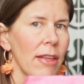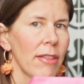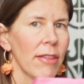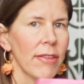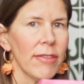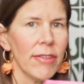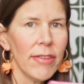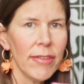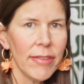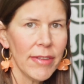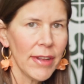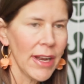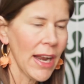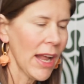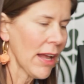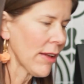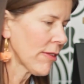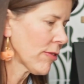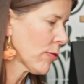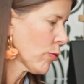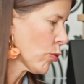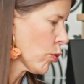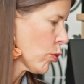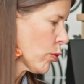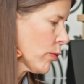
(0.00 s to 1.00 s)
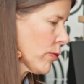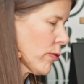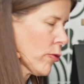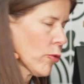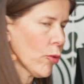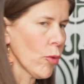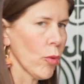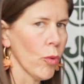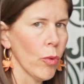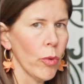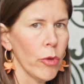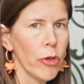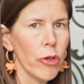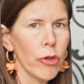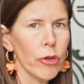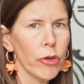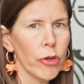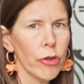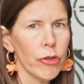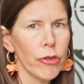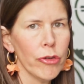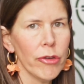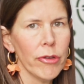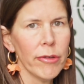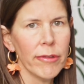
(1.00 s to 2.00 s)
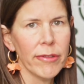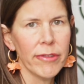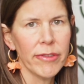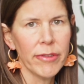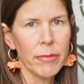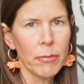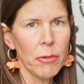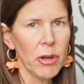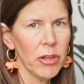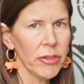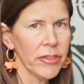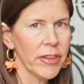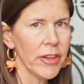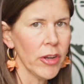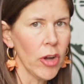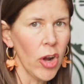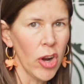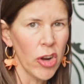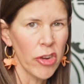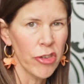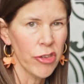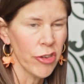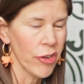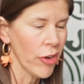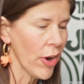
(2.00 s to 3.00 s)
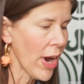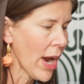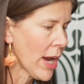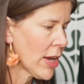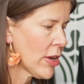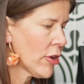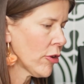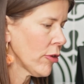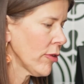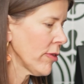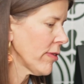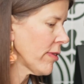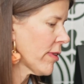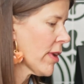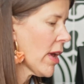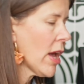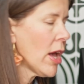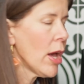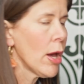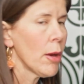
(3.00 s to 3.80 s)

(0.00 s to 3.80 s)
This is a nice source, or you could use the multi-collagen granules.